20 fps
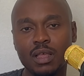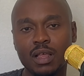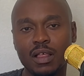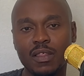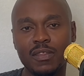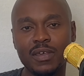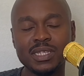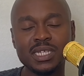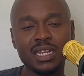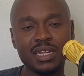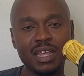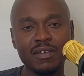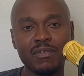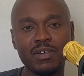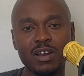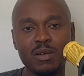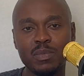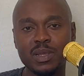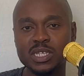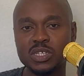There's a
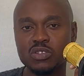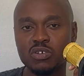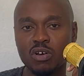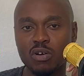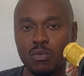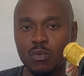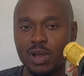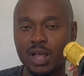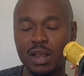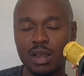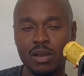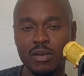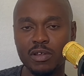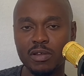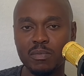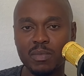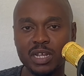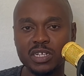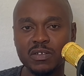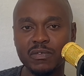developing story, well, not
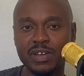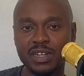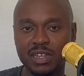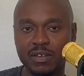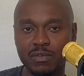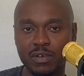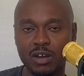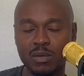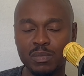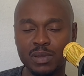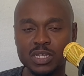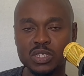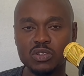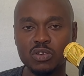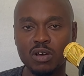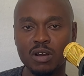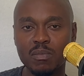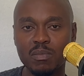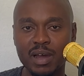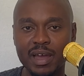much of a developing
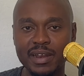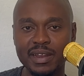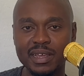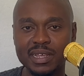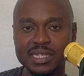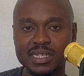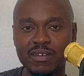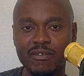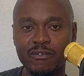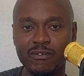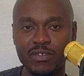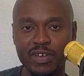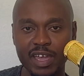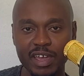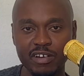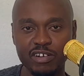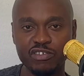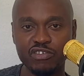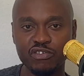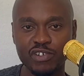story, but it's a
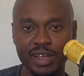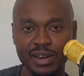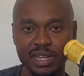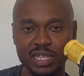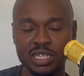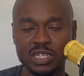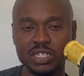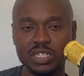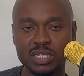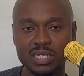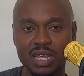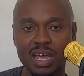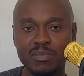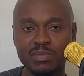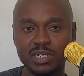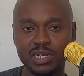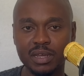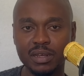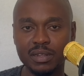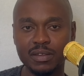very trending
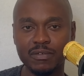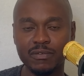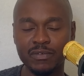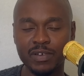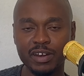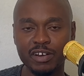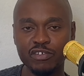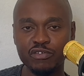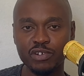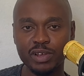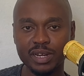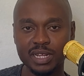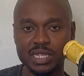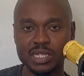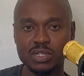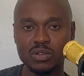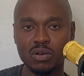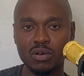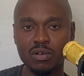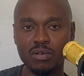subject, a very trending
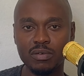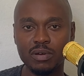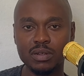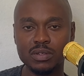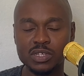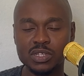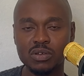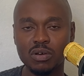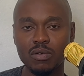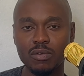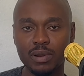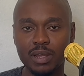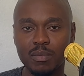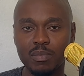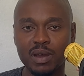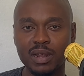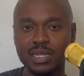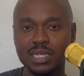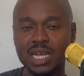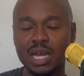story
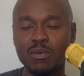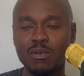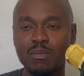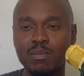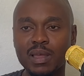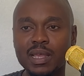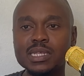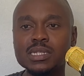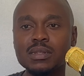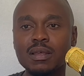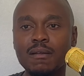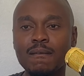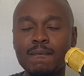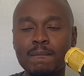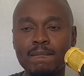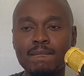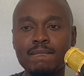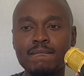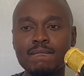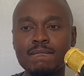about Thabo Bester.
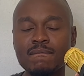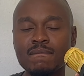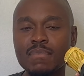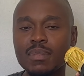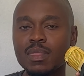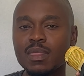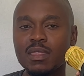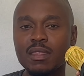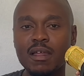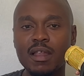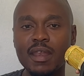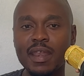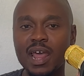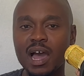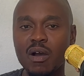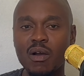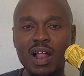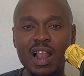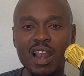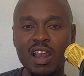
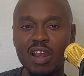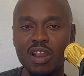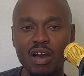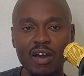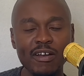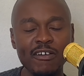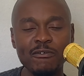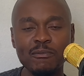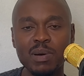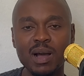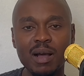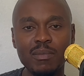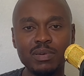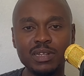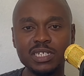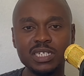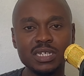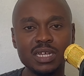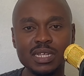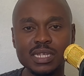Now, a lot of
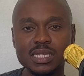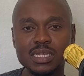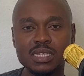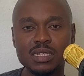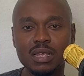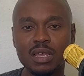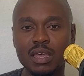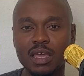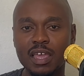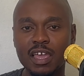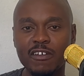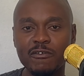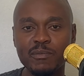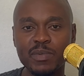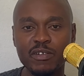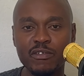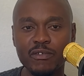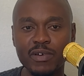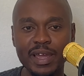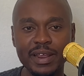publishers have
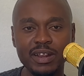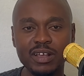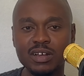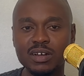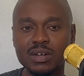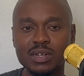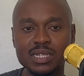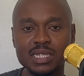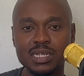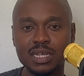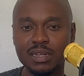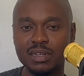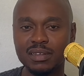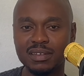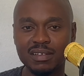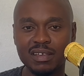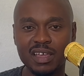been writing content.